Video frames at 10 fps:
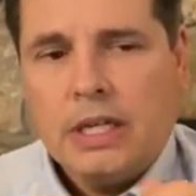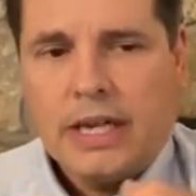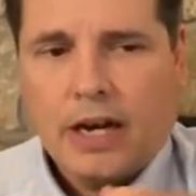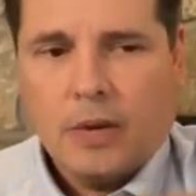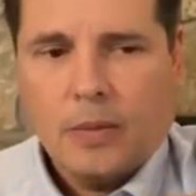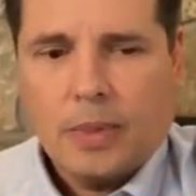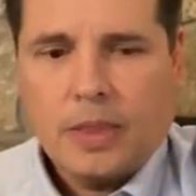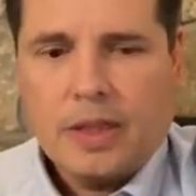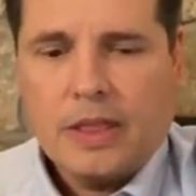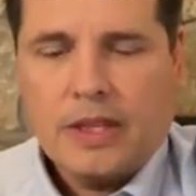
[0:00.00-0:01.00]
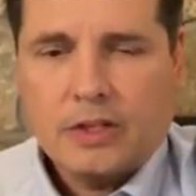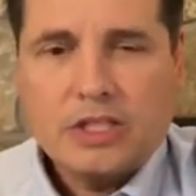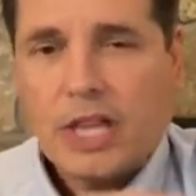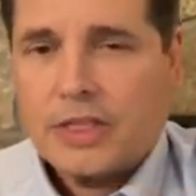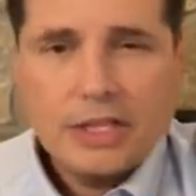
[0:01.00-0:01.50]
Now, there's
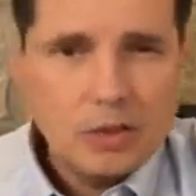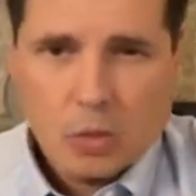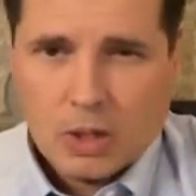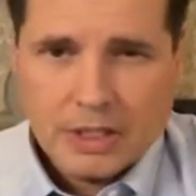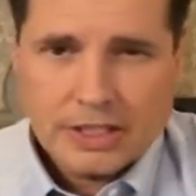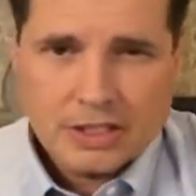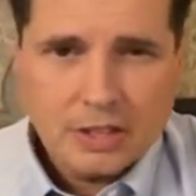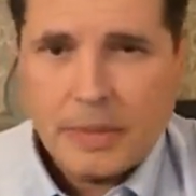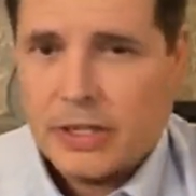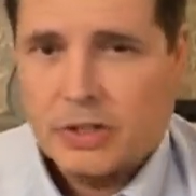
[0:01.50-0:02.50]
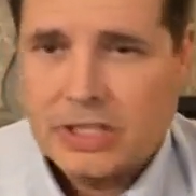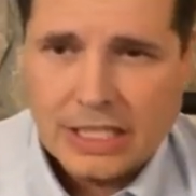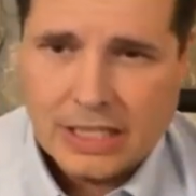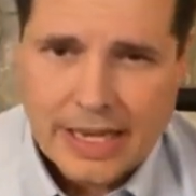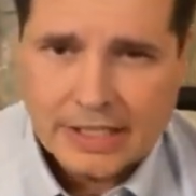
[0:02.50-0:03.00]
nothing in the world that's going to make your
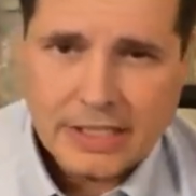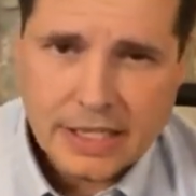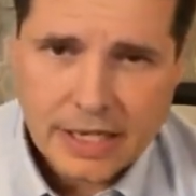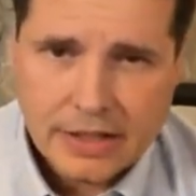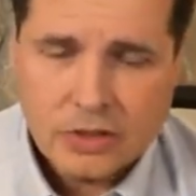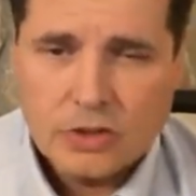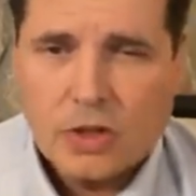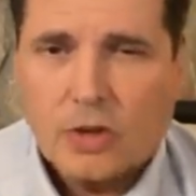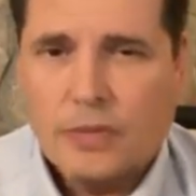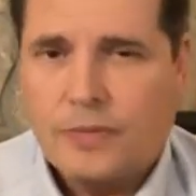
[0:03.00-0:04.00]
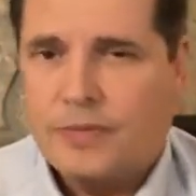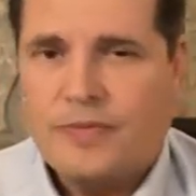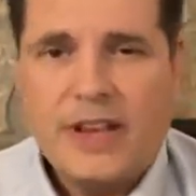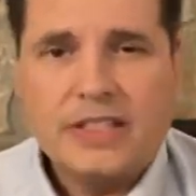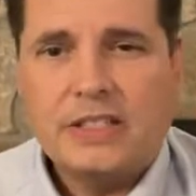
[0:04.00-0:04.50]
skin elastic again. There's no
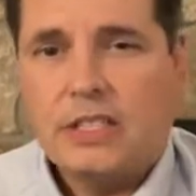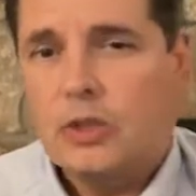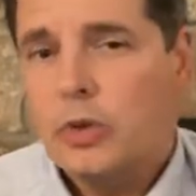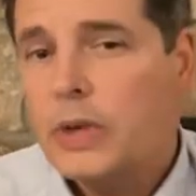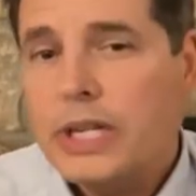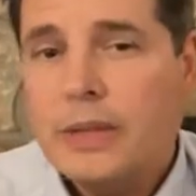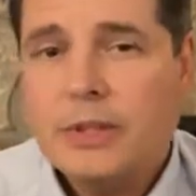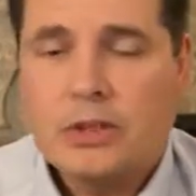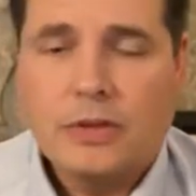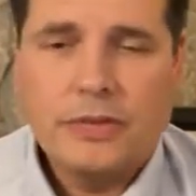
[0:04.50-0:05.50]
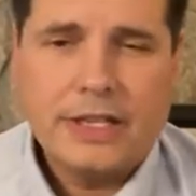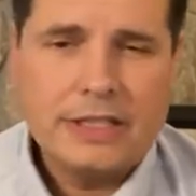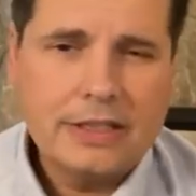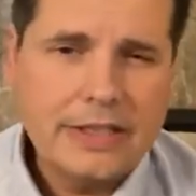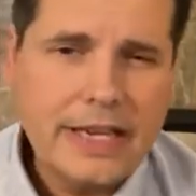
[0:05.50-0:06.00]
fancy cream. There's no
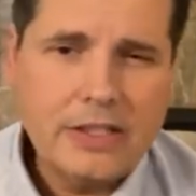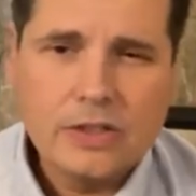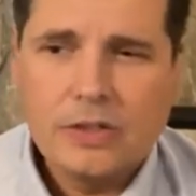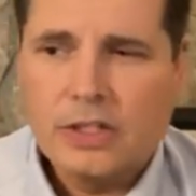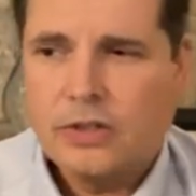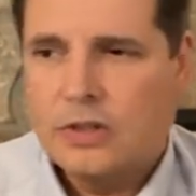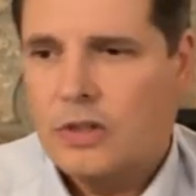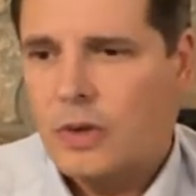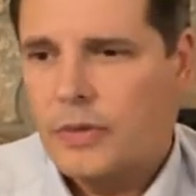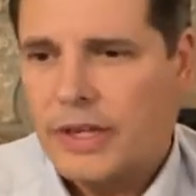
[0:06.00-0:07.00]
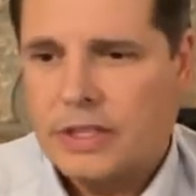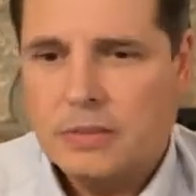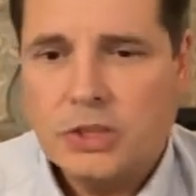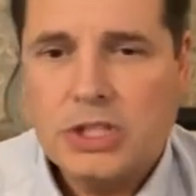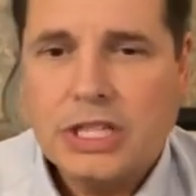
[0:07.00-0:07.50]
fancy laser. There's no
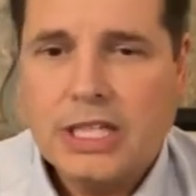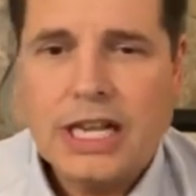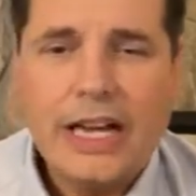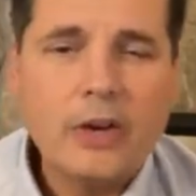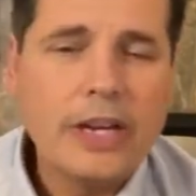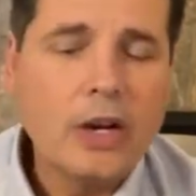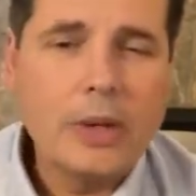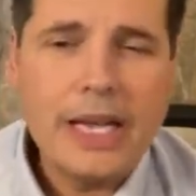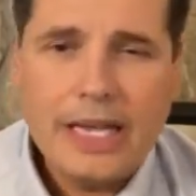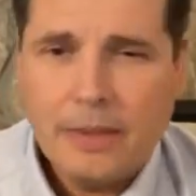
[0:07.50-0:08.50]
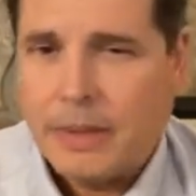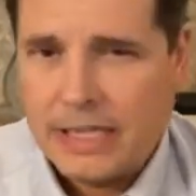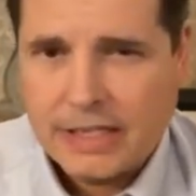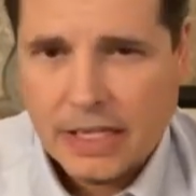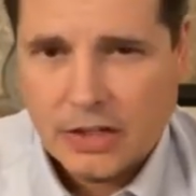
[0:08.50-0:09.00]
fancy machine. I don't care what
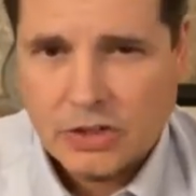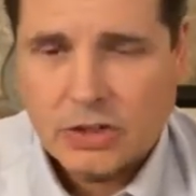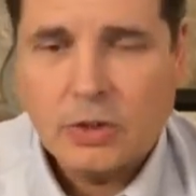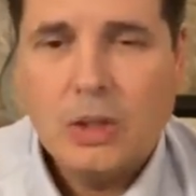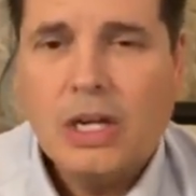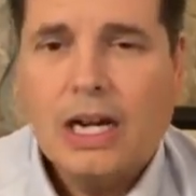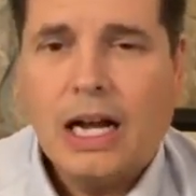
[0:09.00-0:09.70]
anybody tells you.